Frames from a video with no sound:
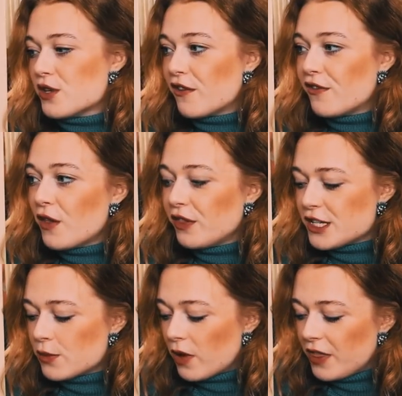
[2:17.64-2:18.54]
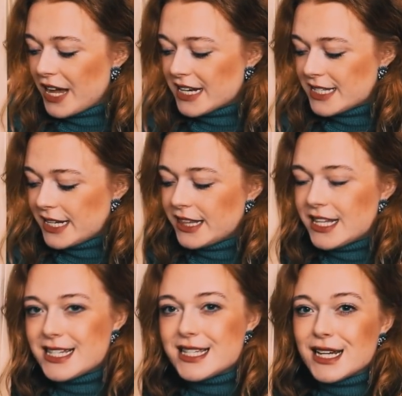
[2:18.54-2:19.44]
I found this one that's in
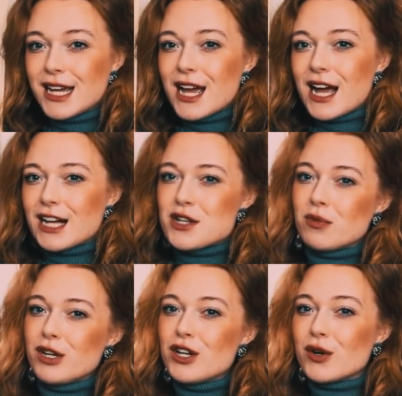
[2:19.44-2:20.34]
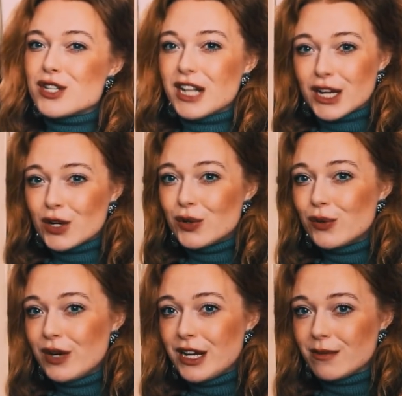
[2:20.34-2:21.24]
this, I don't really know, it's like
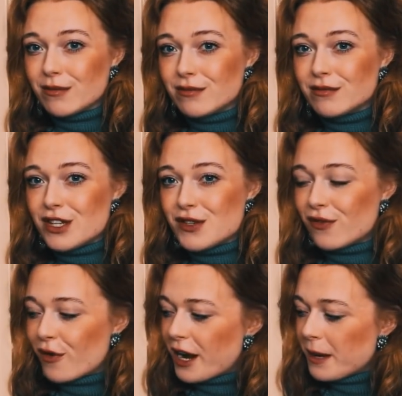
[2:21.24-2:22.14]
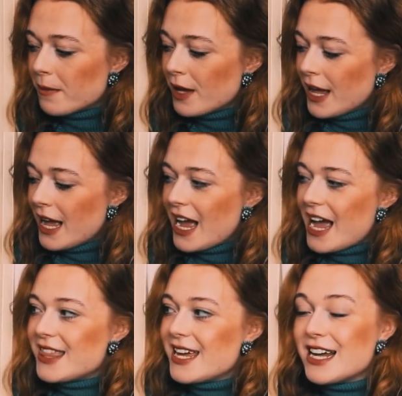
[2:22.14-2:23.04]
cream, this frame.
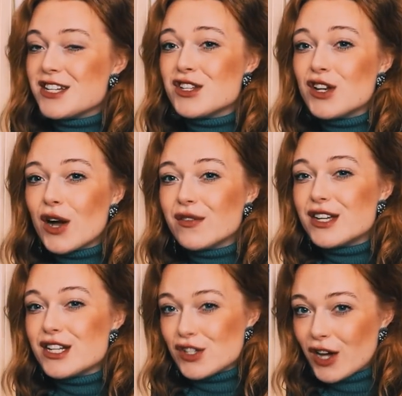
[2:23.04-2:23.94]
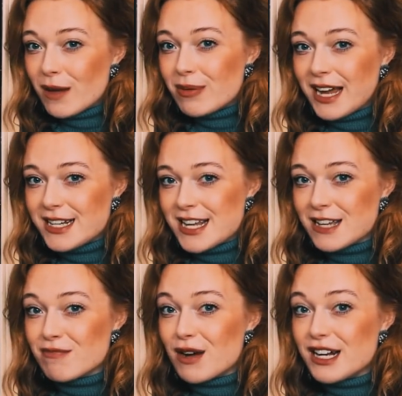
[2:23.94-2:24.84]
And then I just love that it's not a painting,
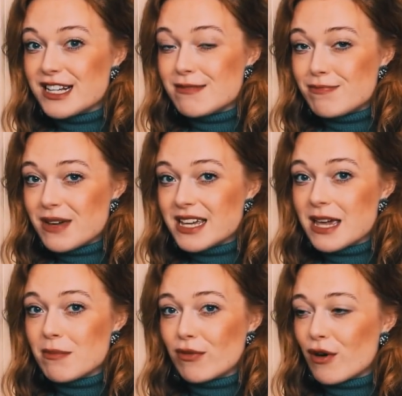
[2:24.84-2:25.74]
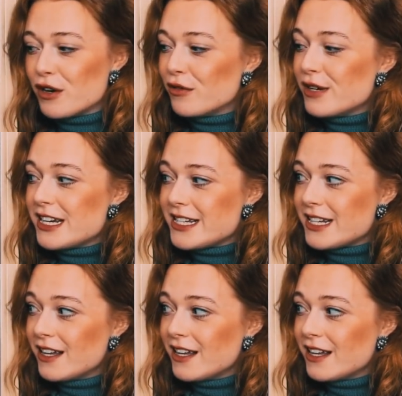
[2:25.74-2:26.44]
but it's big embroidered